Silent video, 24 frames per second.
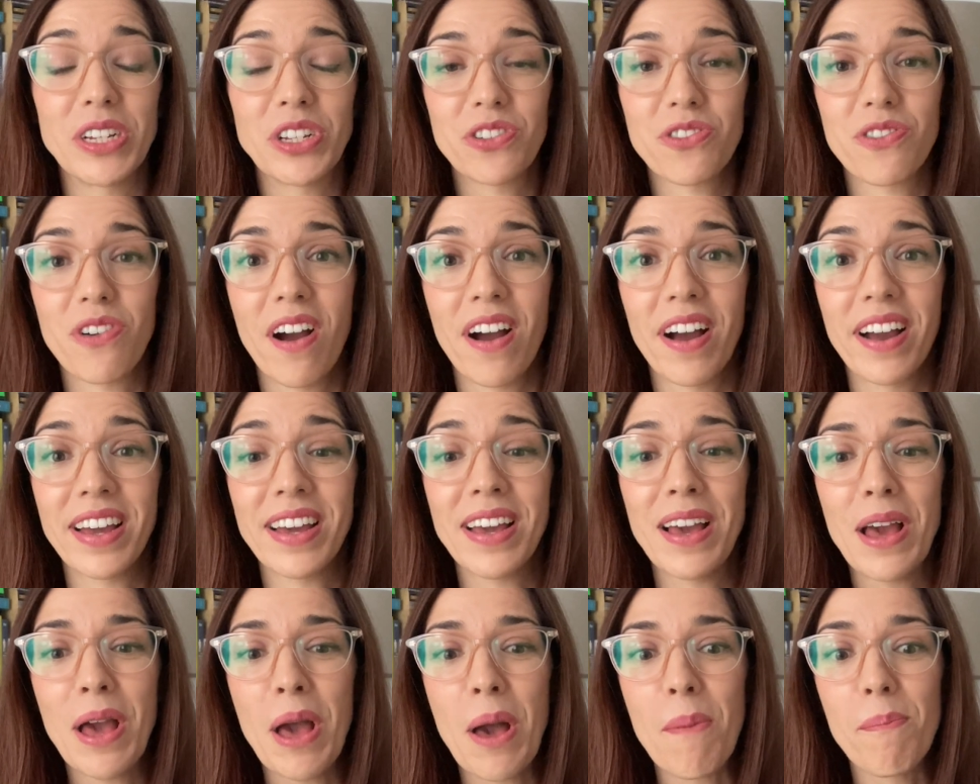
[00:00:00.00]
try.
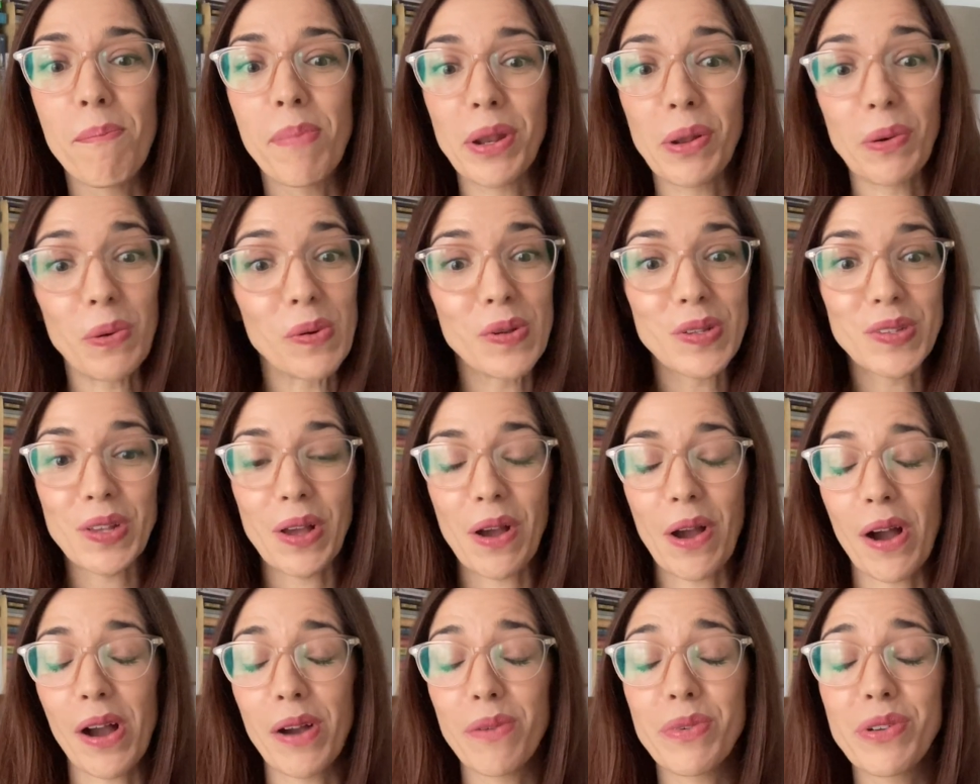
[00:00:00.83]
But also
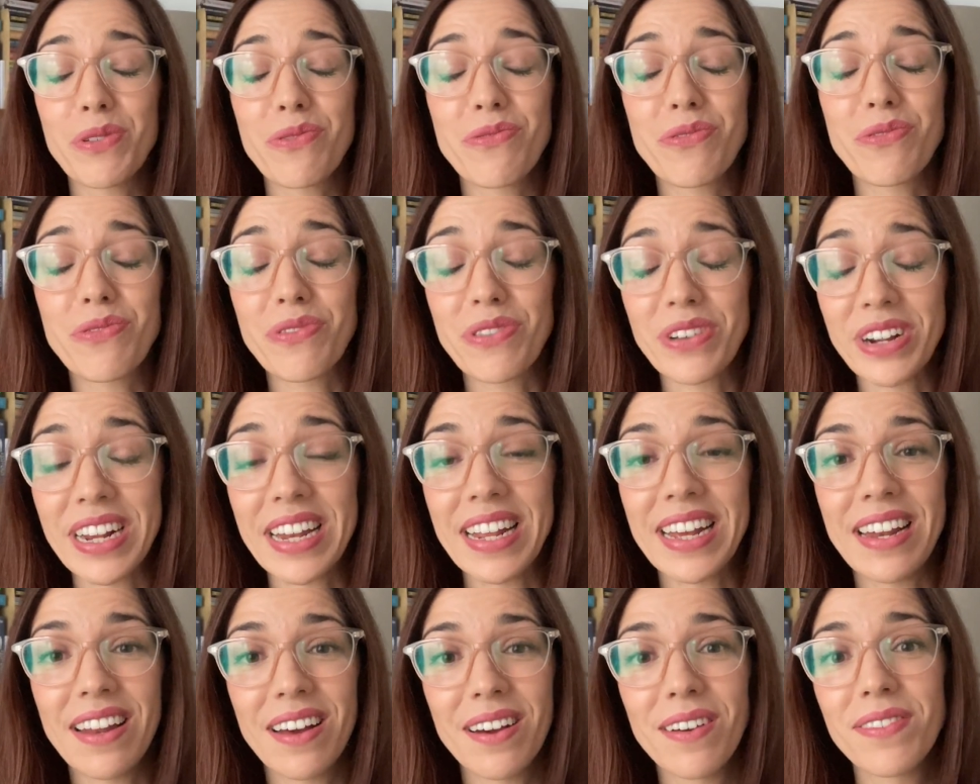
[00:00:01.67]
I would
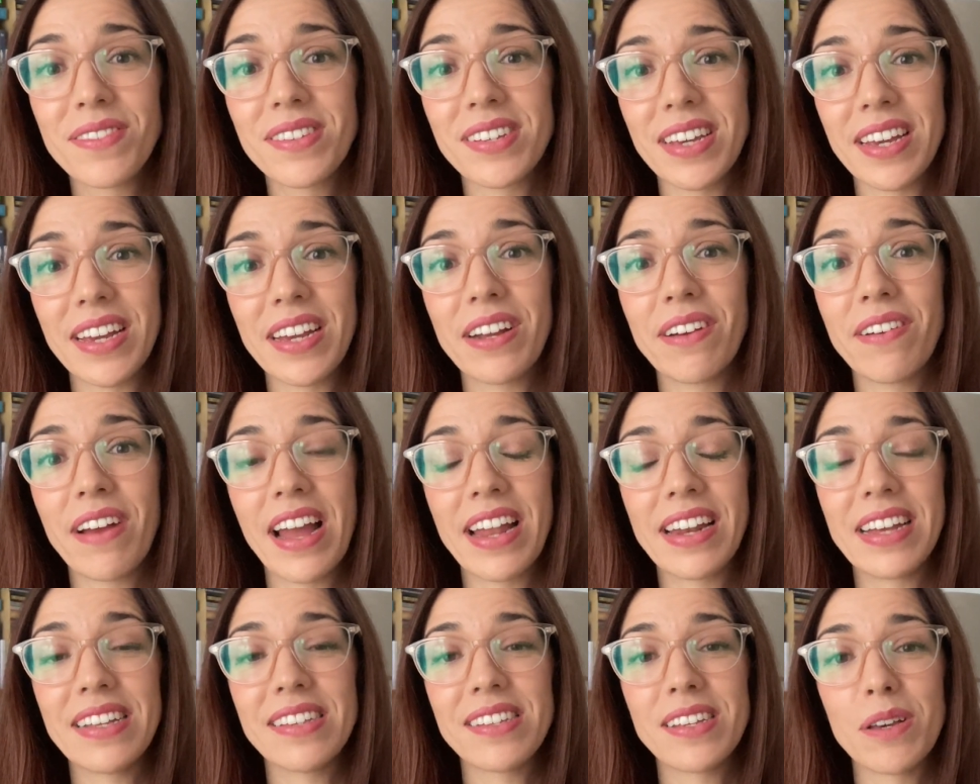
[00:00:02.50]
really love to hear
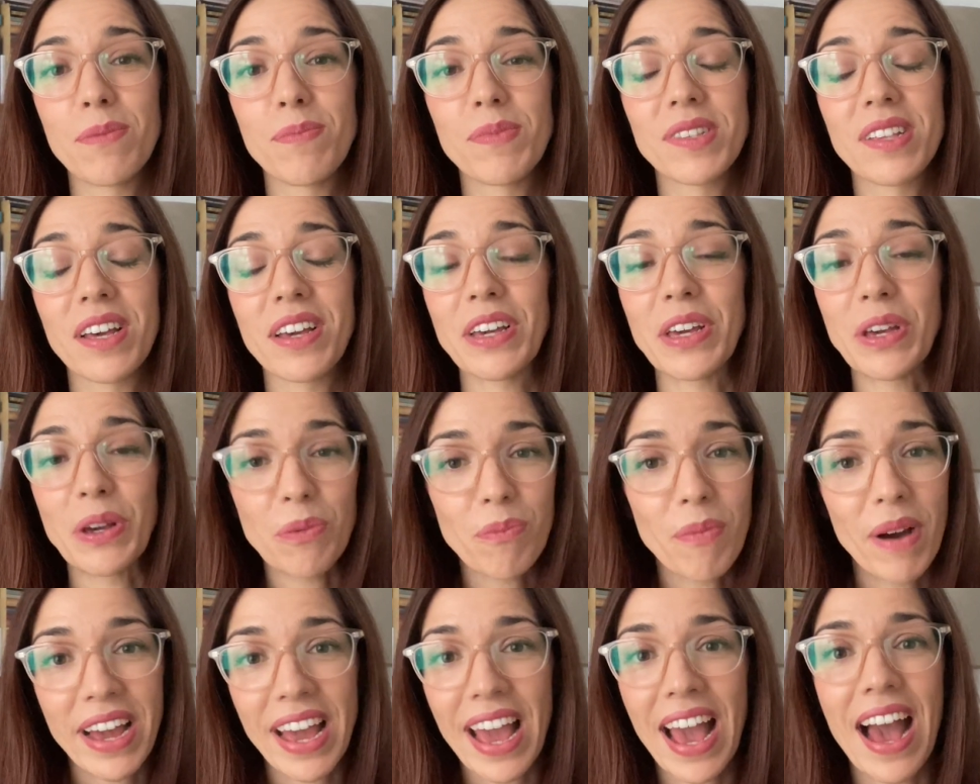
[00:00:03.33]
any tips that you
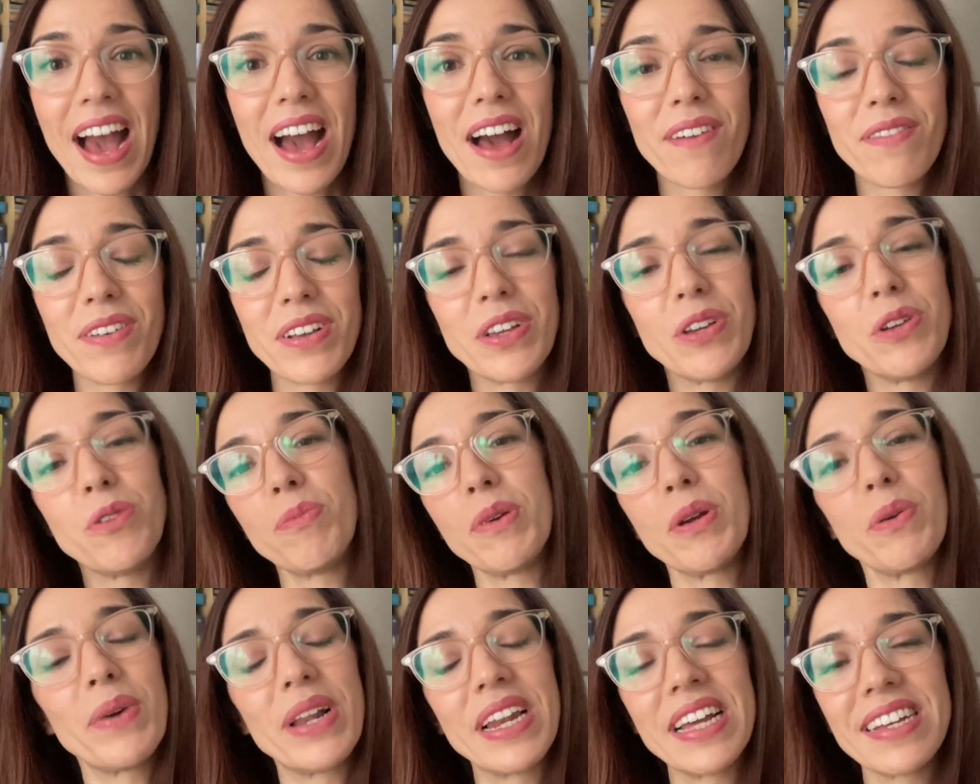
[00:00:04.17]
might have and you'd
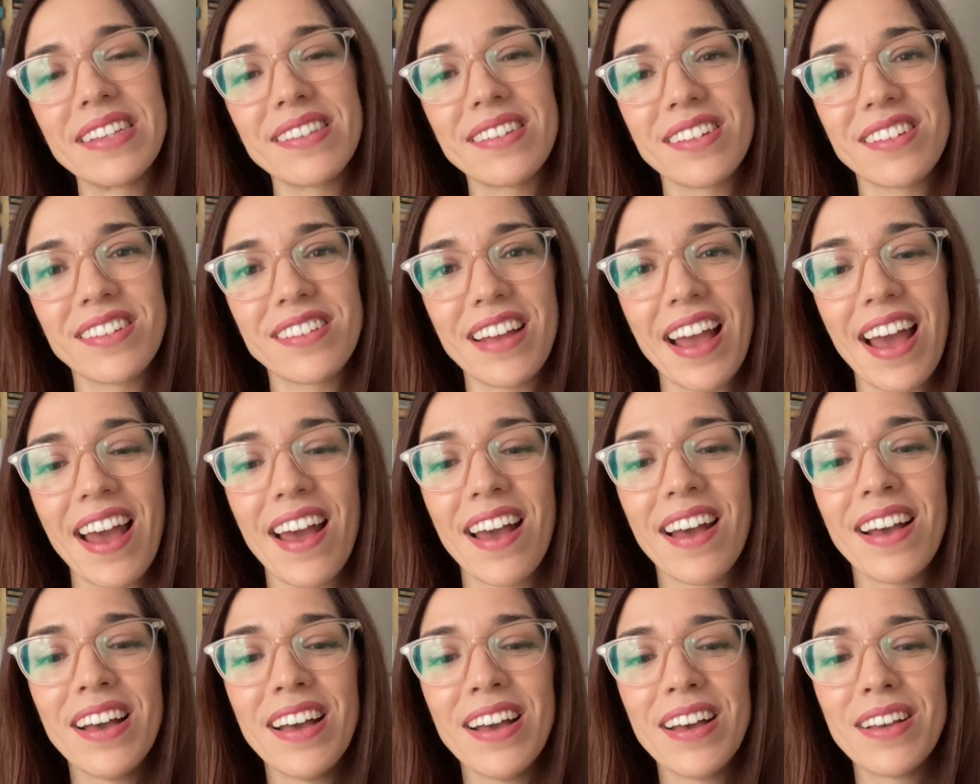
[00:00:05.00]
be willing to share,